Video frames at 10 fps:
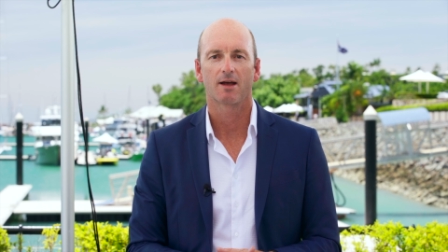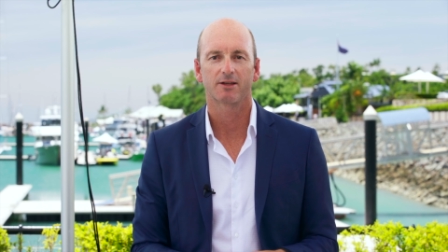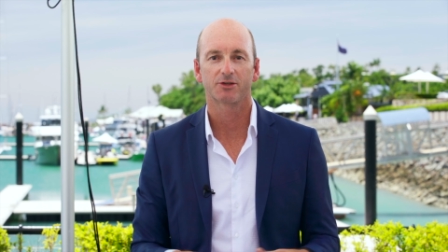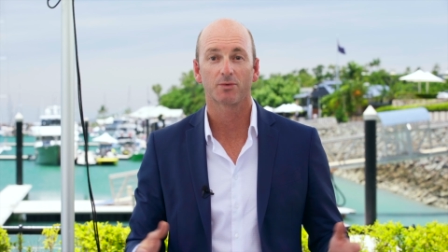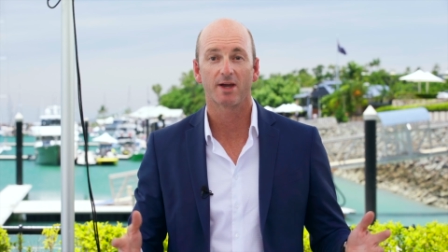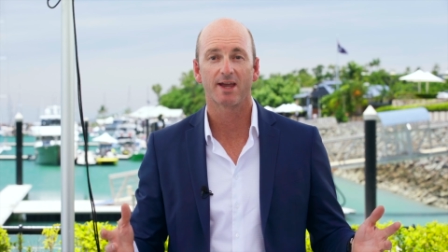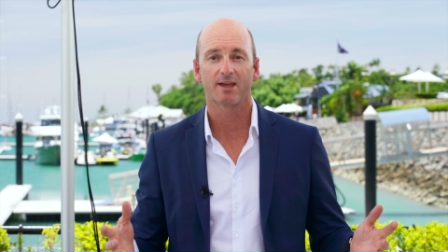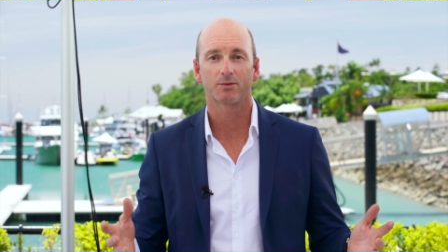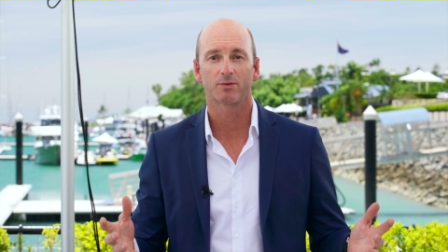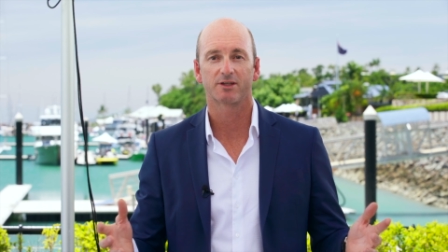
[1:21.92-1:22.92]
Now this week,
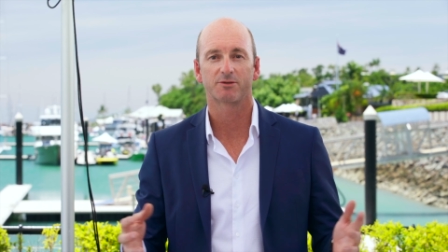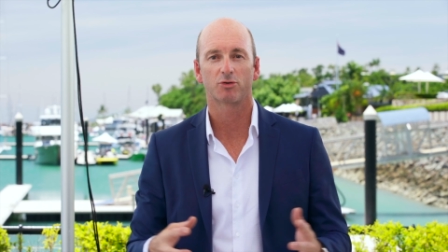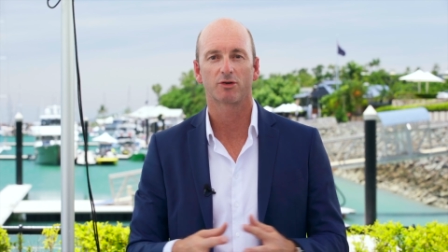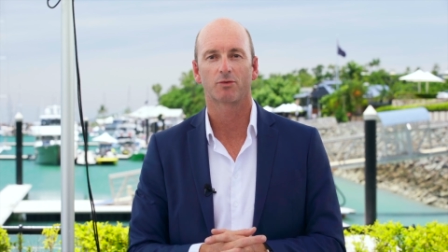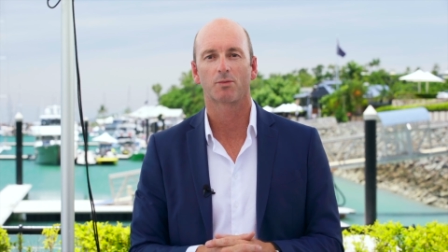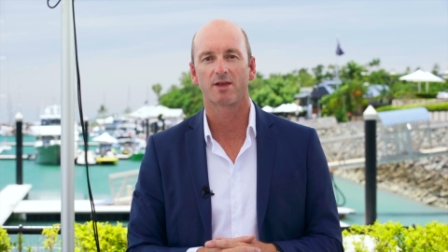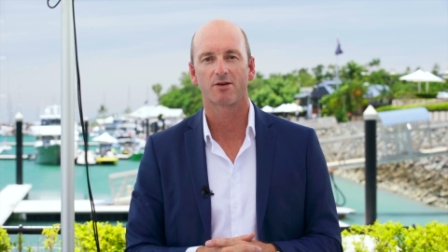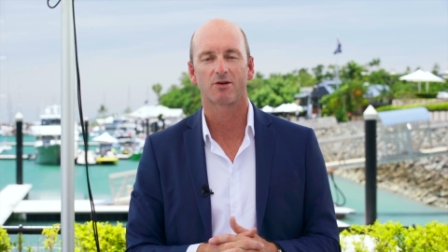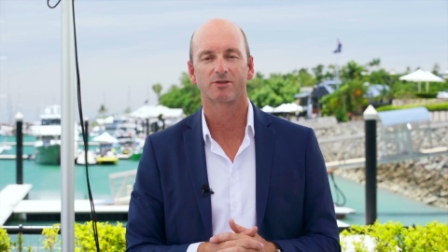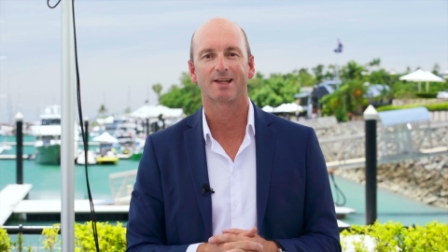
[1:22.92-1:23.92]
with this beautiful
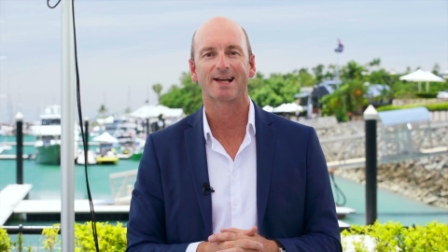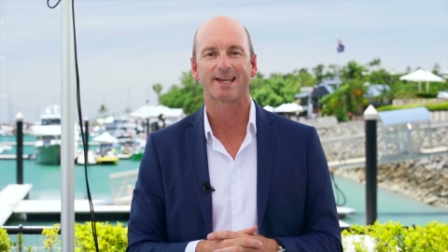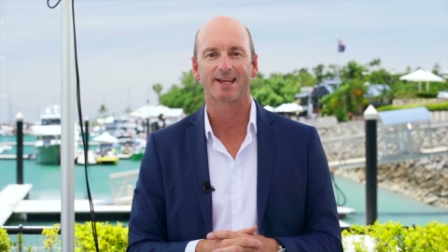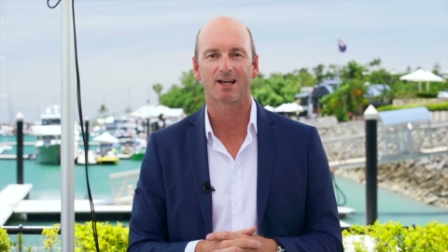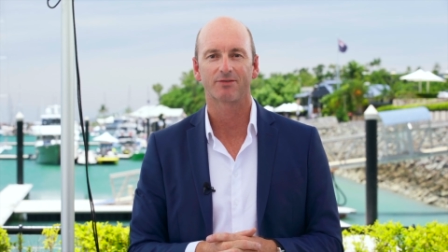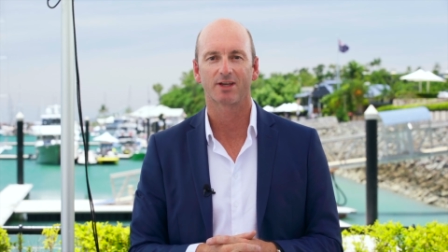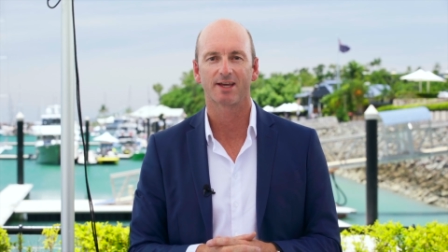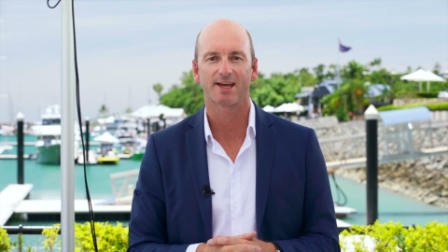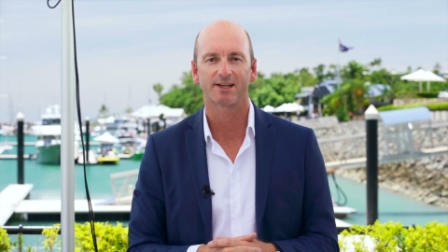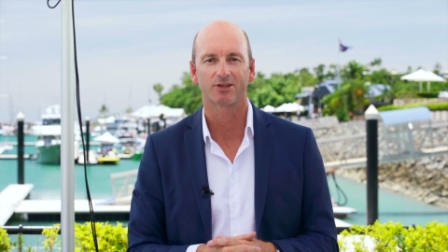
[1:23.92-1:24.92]
weather, I was lucky enough to
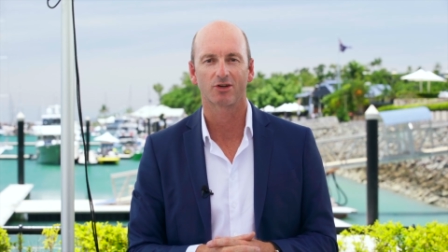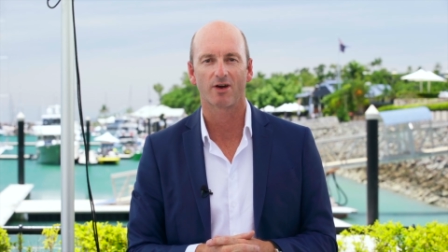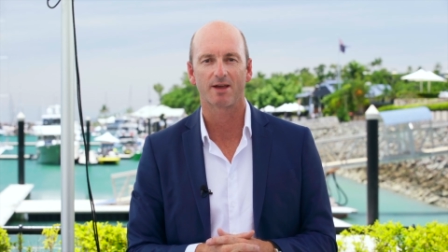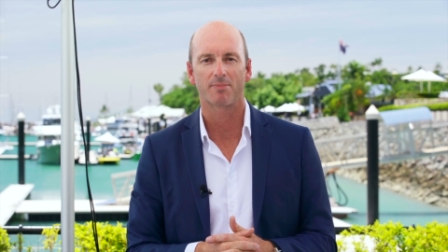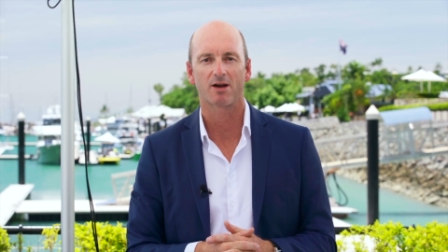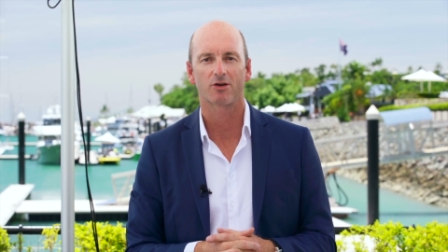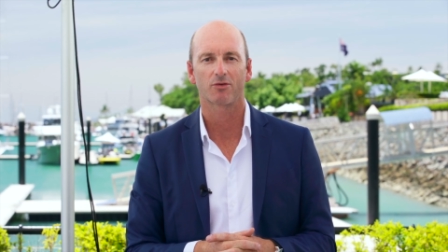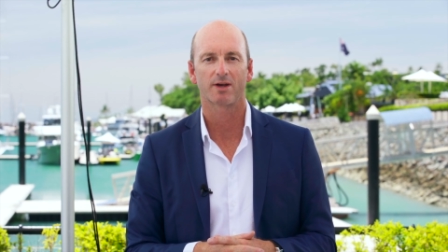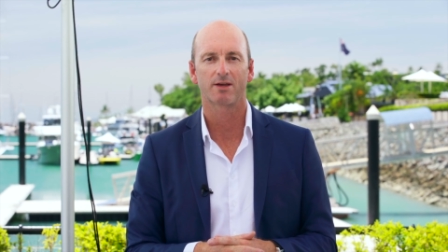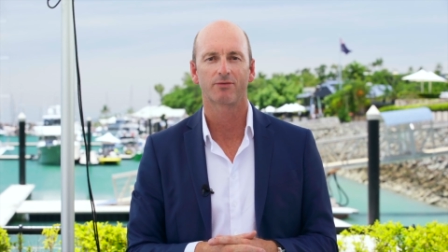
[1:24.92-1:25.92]
get out to the Great
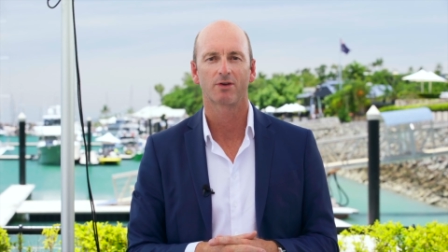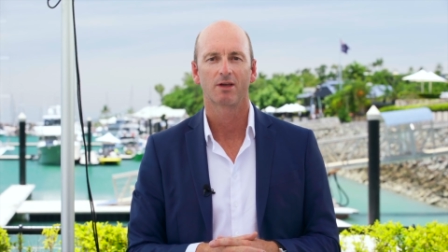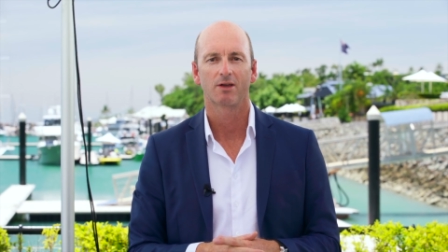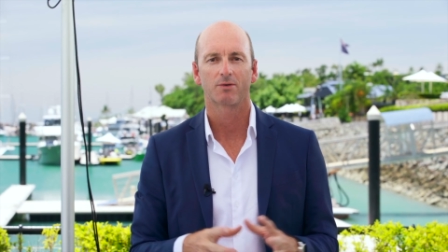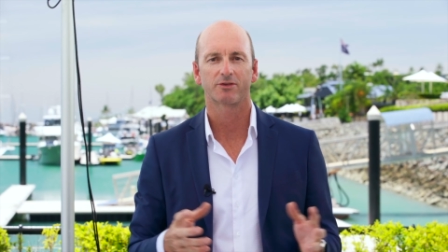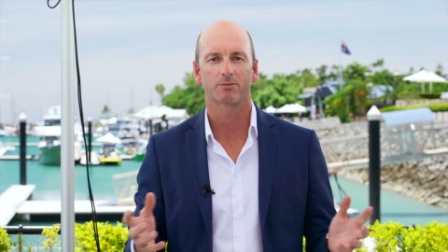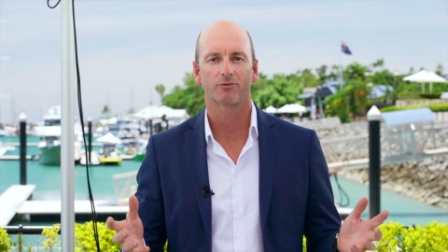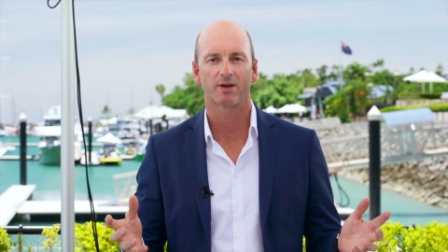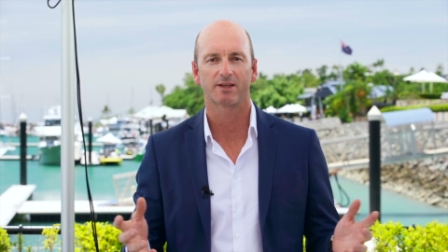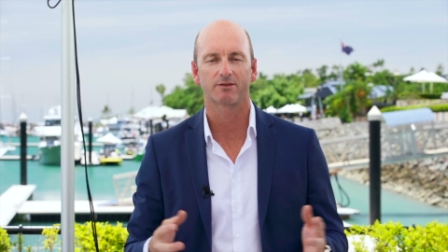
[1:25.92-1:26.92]
Barrier Reef with some
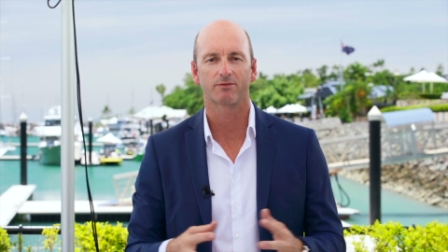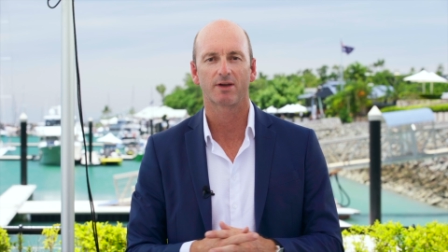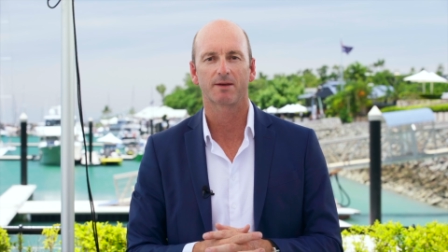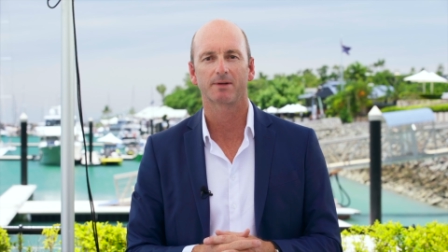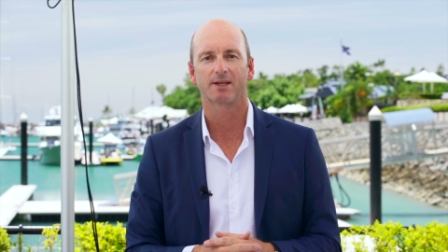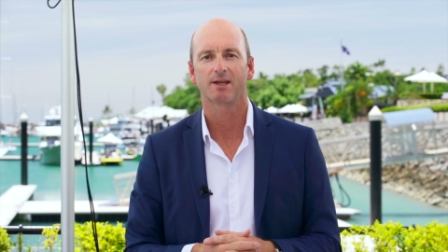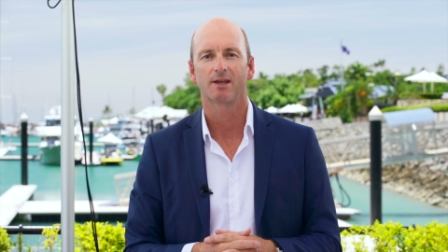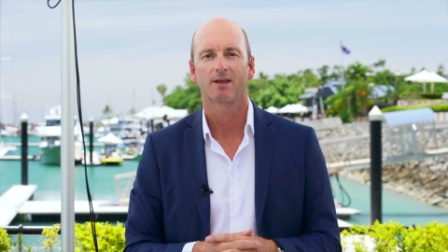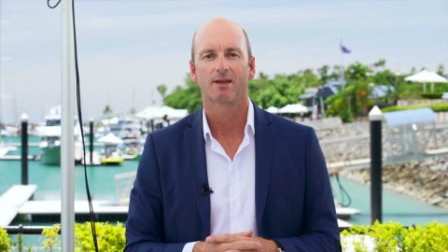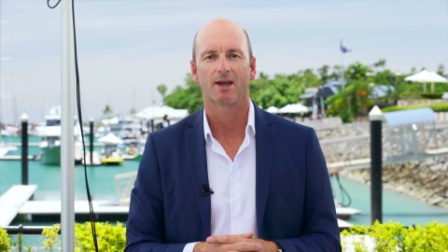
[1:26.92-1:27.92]
friends and family
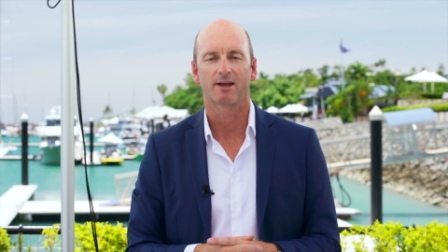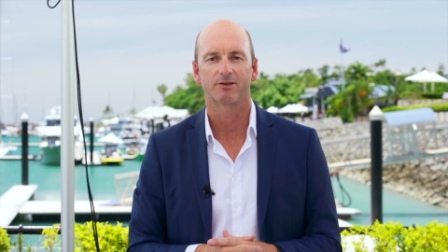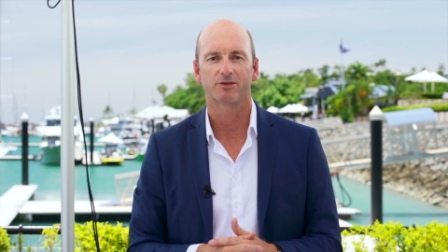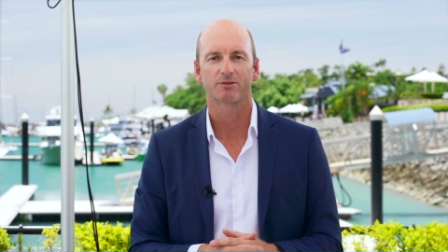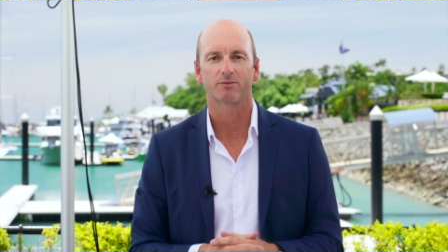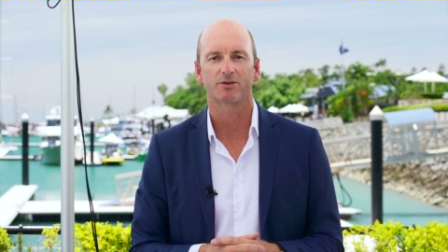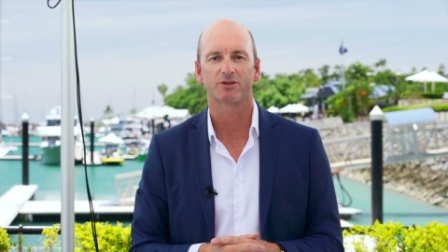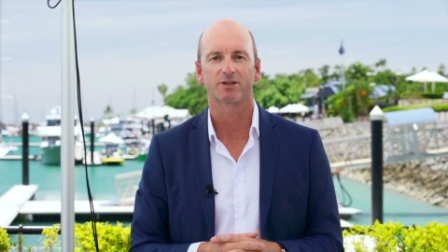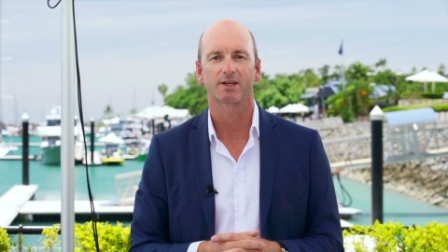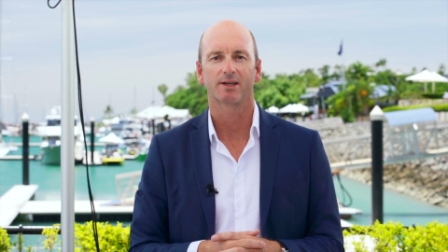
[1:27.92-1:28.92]
and do some
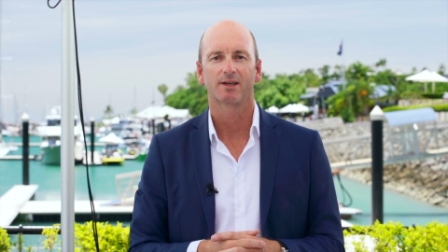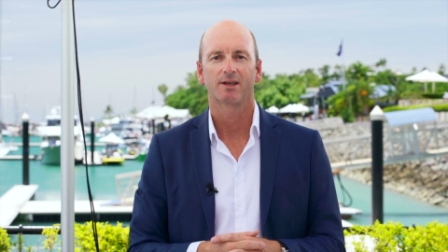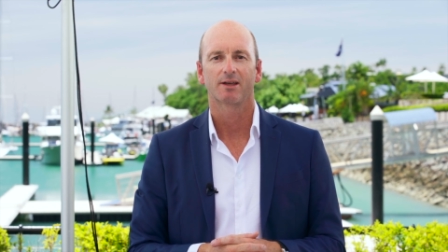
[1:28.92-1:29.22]
fishing.